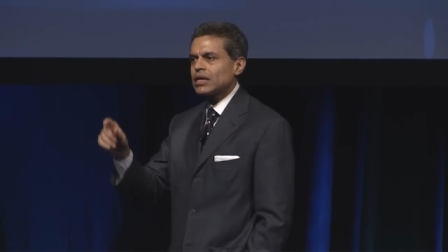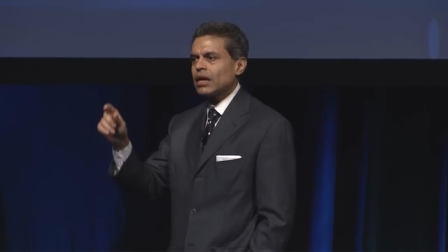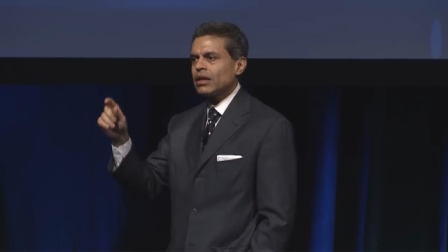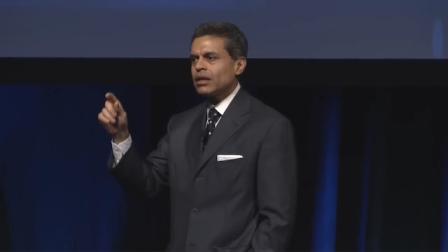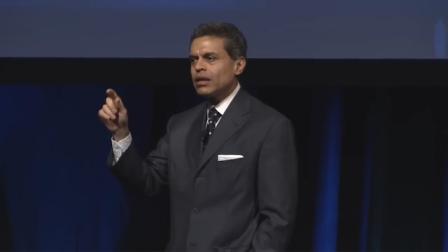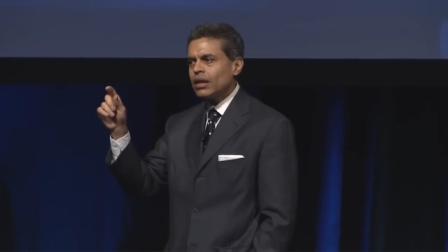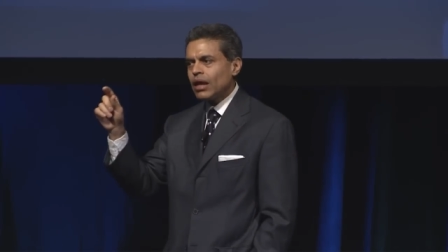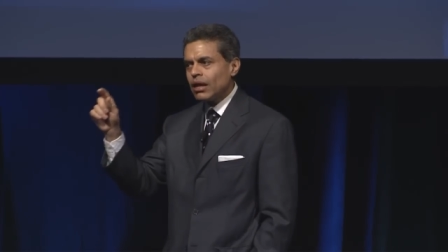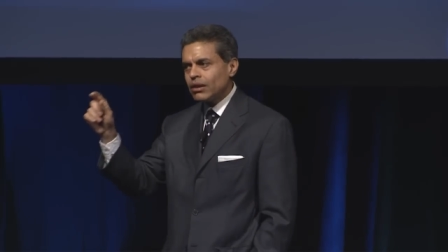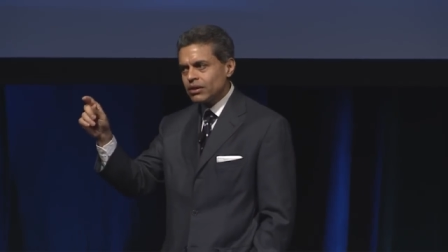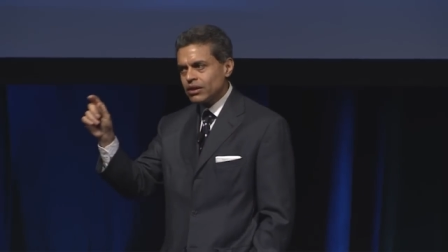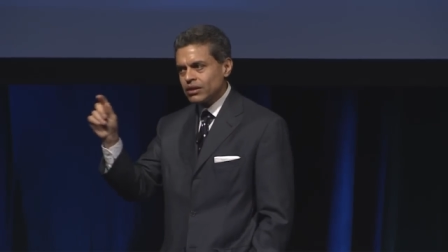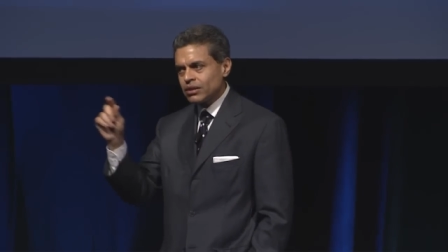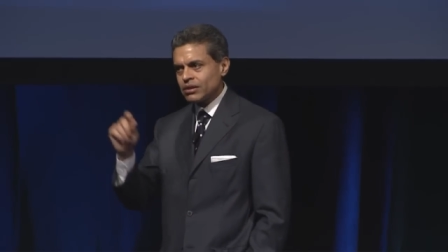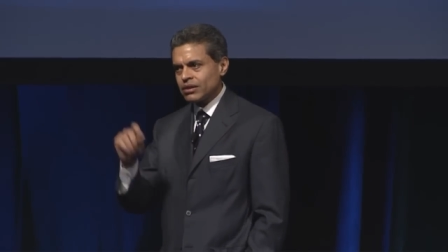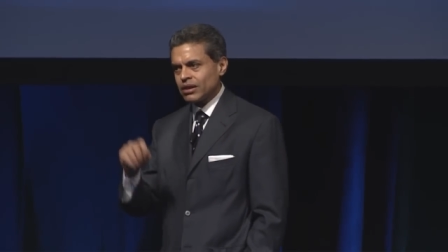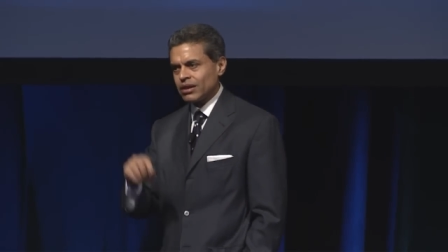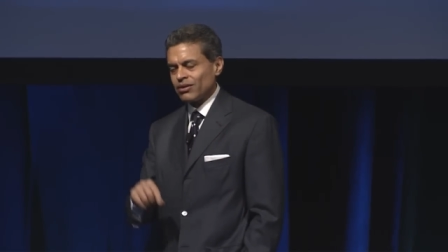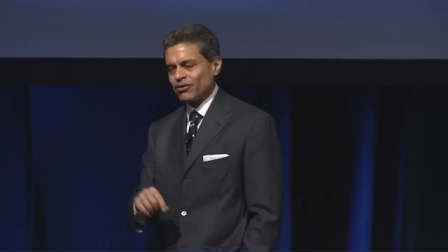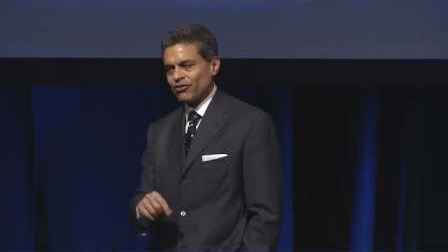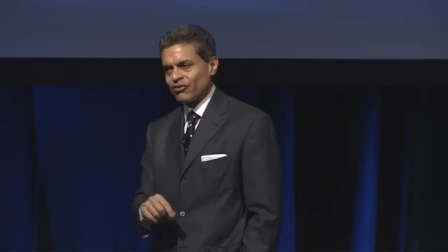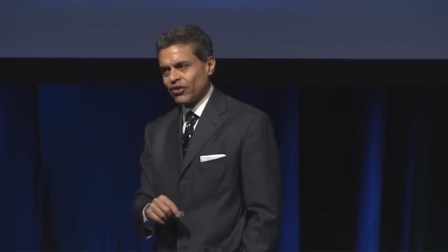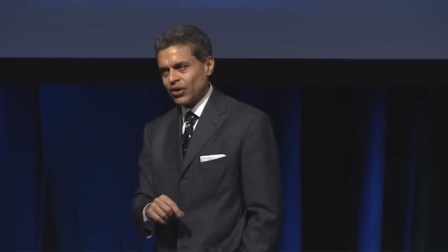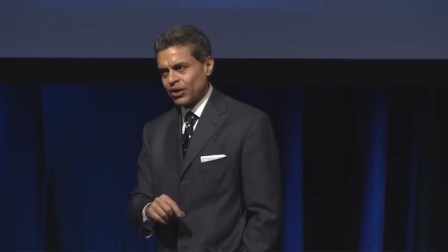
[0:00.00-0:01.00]
another
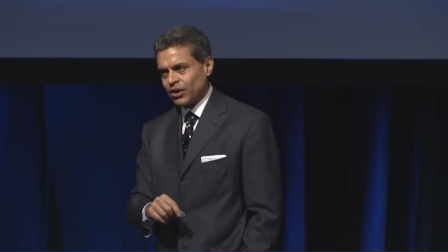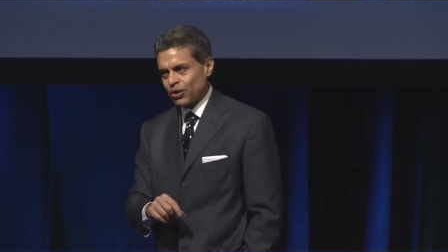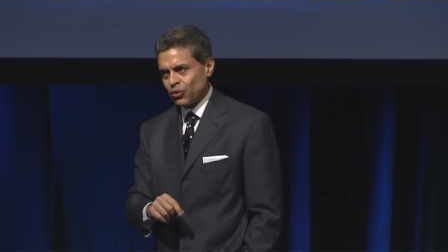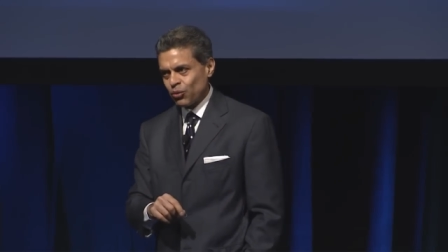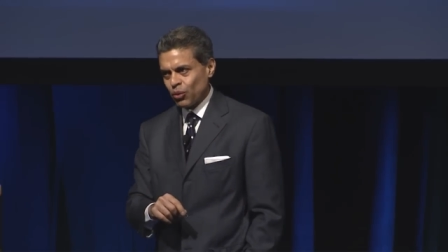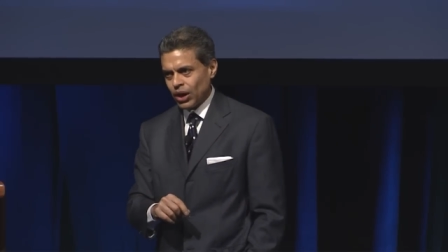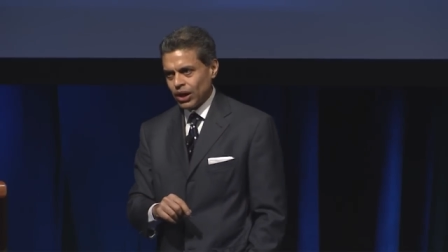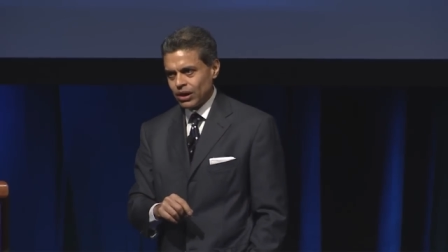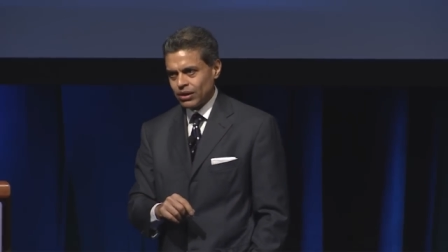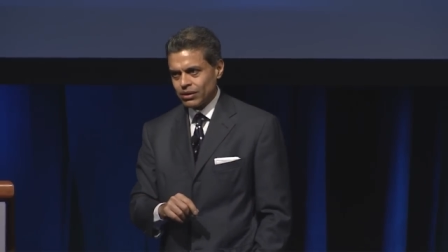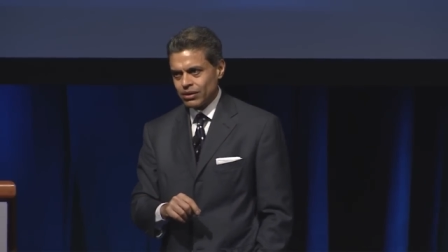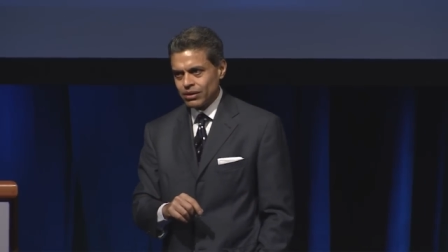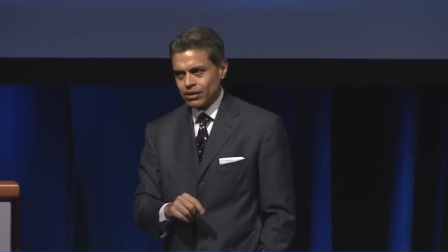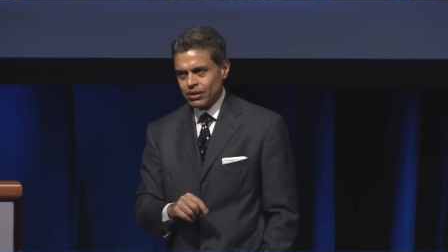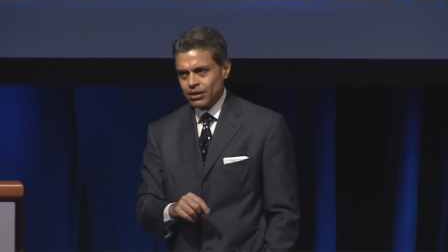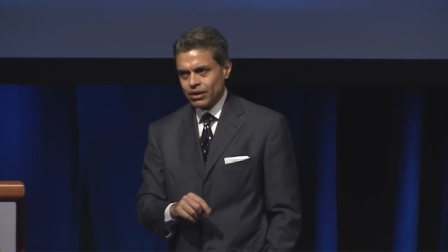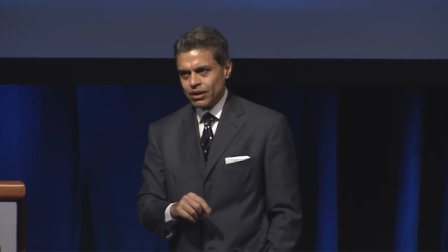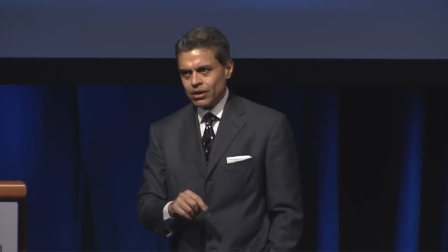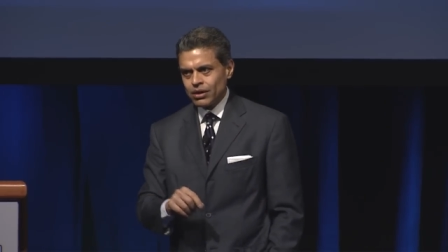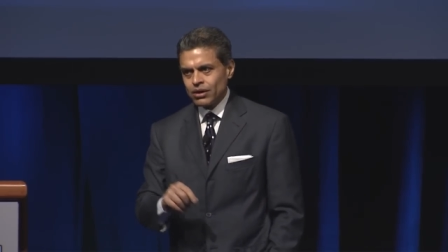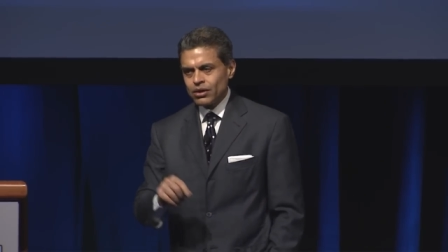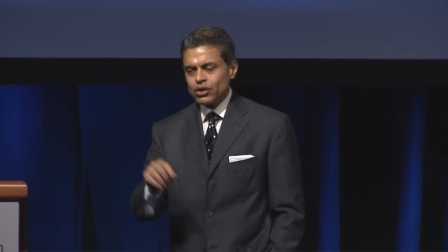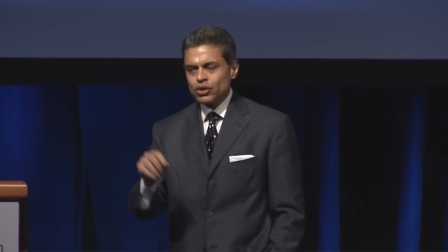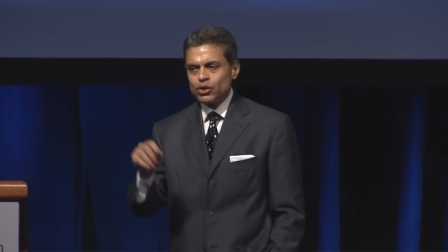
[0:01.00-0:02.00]
thing very well.
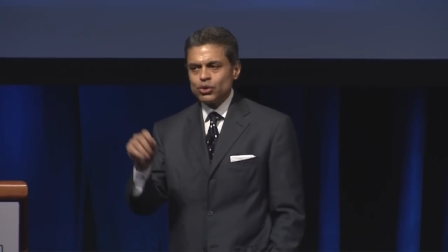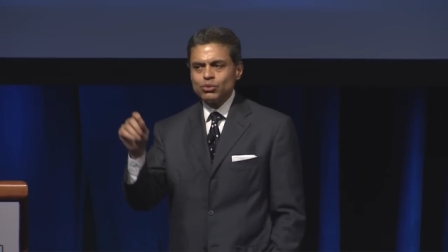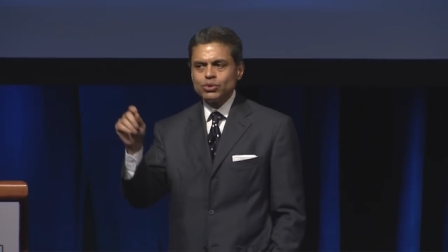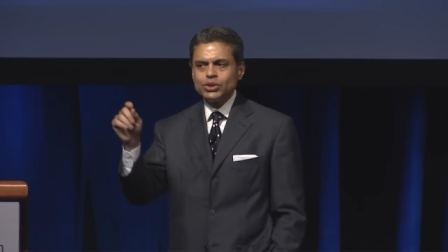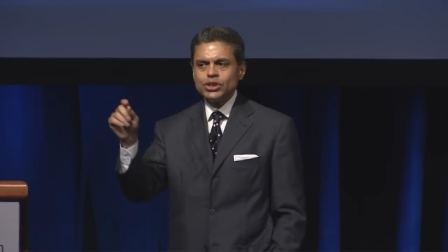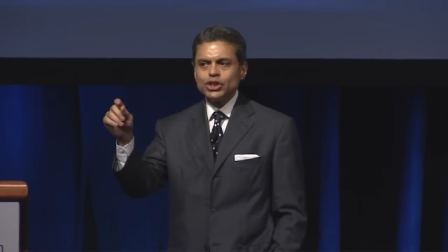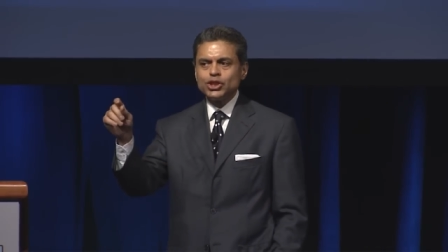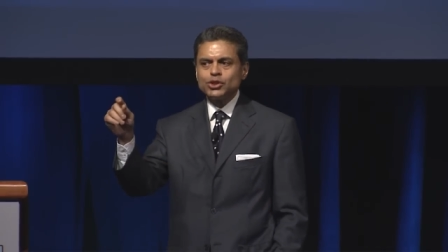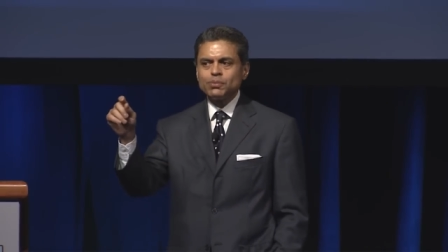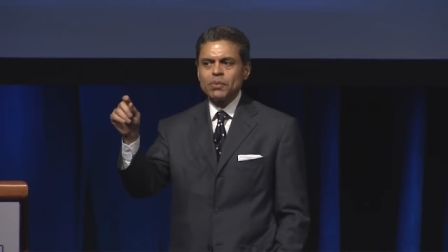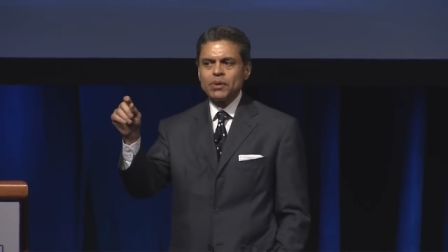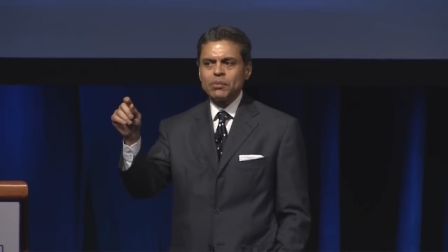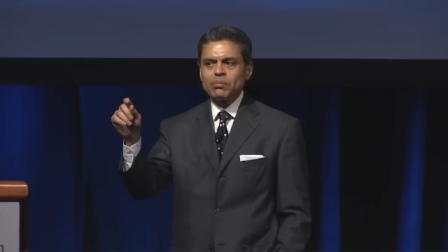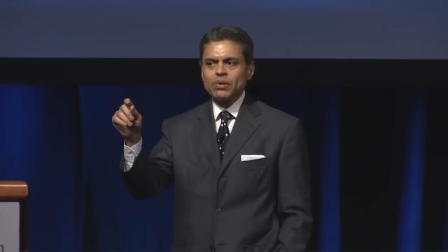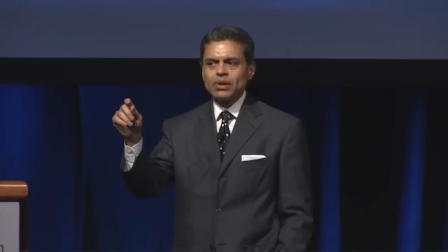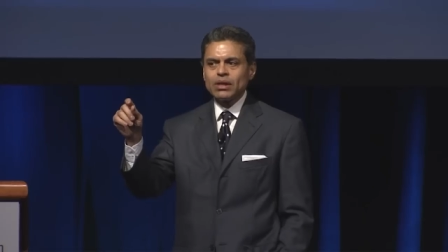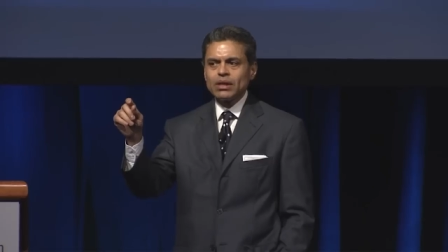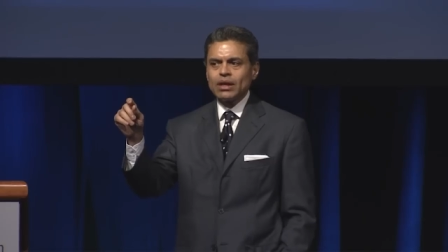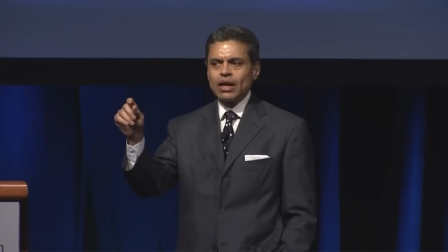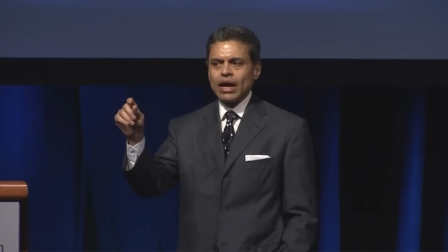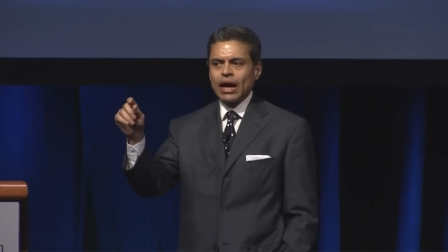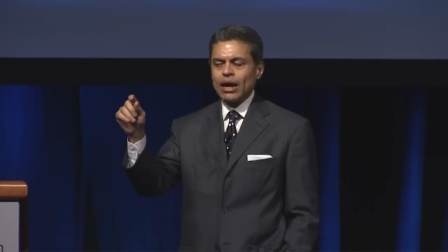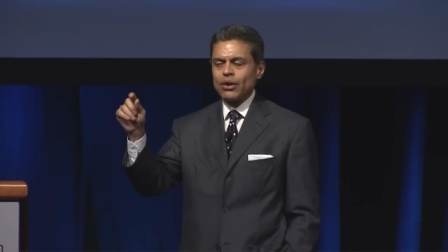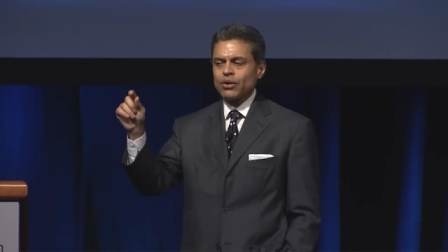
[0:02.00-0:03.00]
You teach
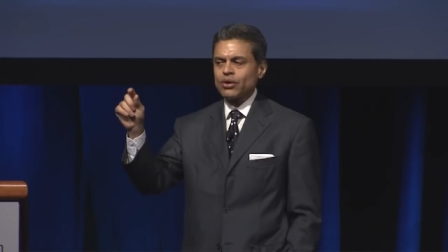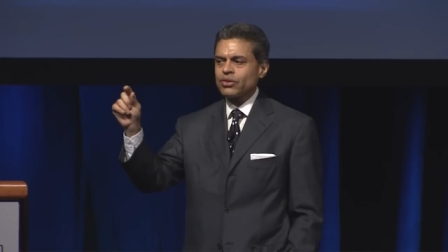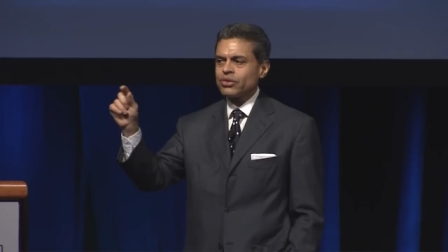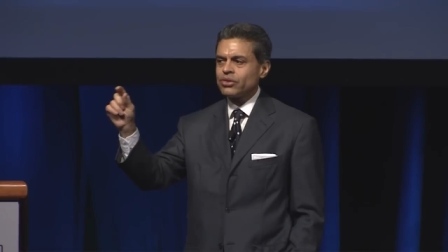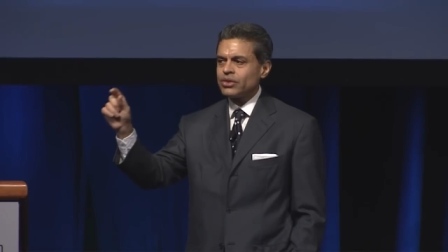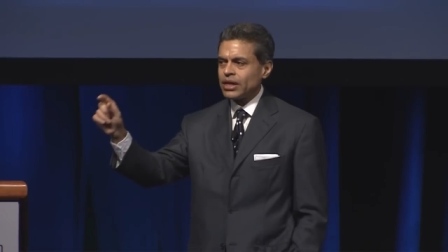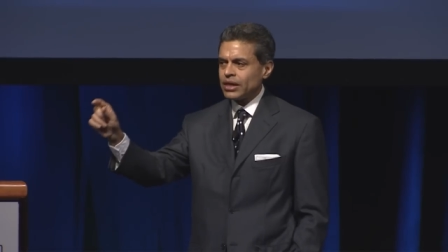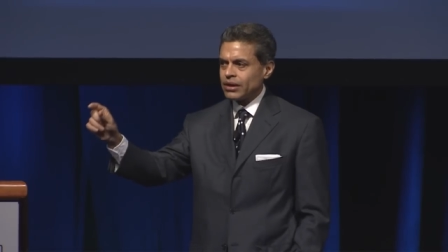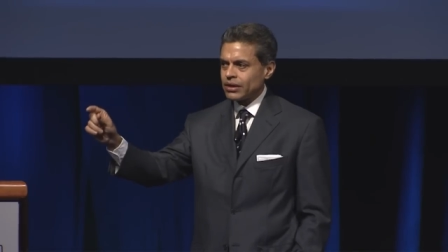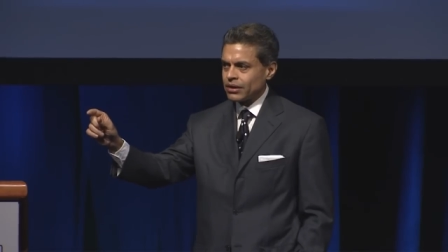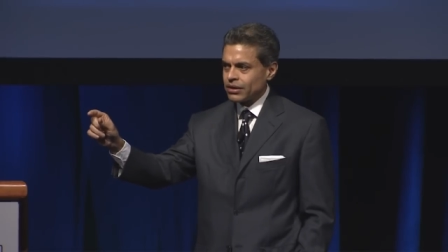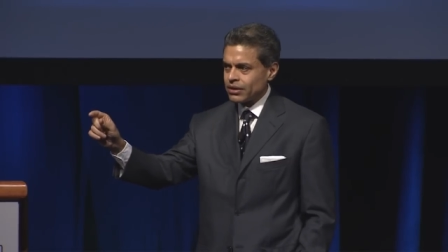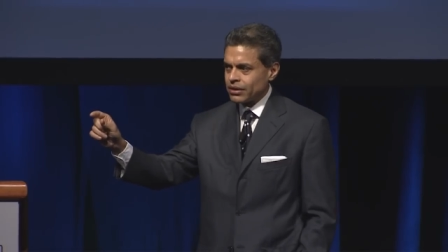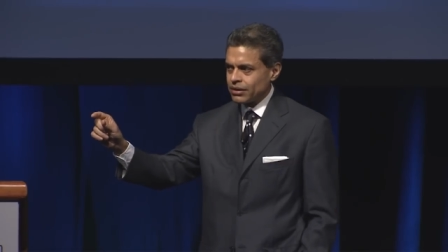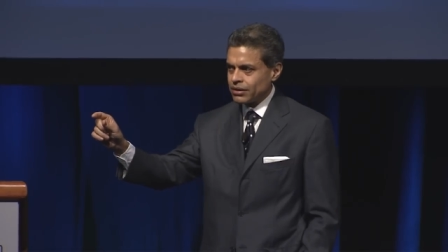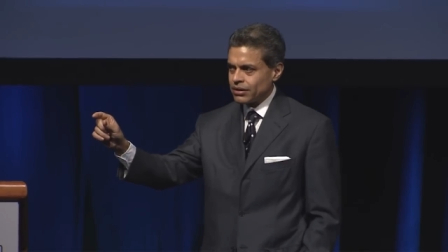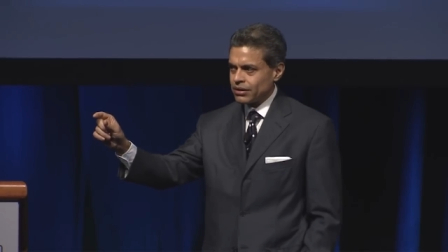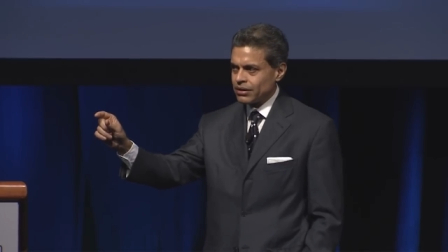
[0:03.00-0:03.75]
people how to think.